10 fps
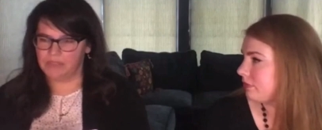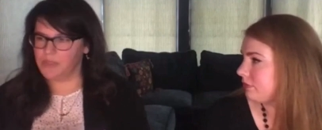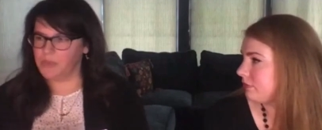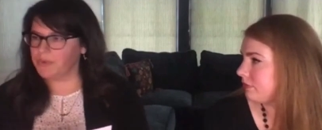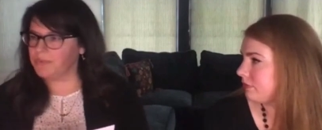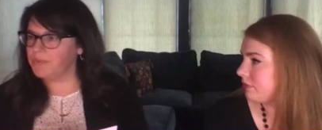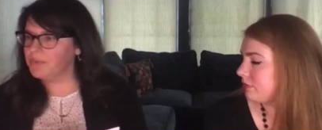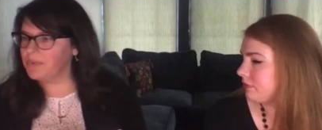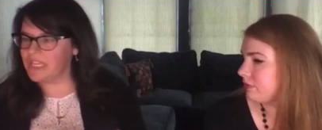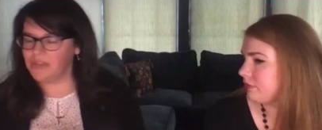
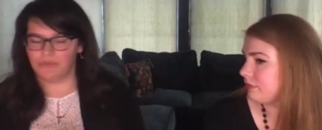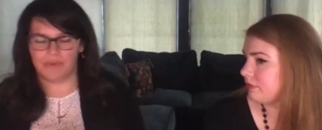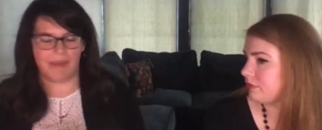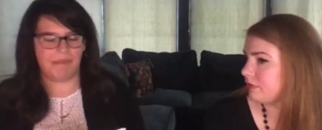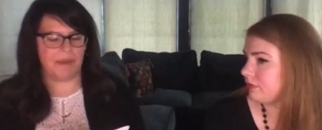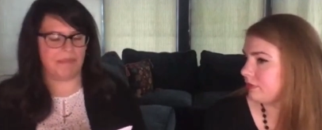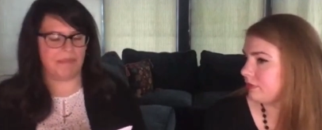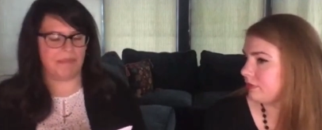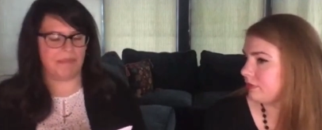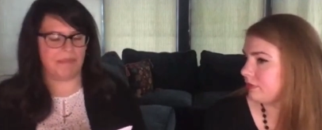
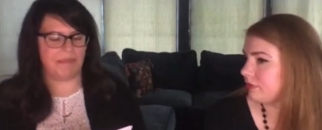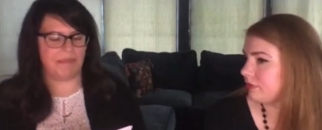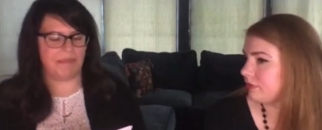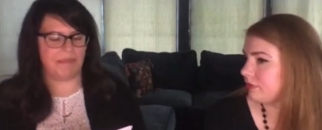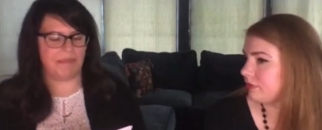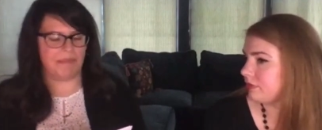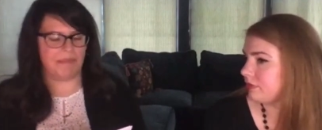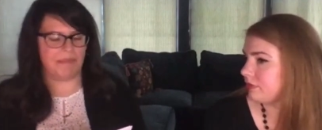[no speech]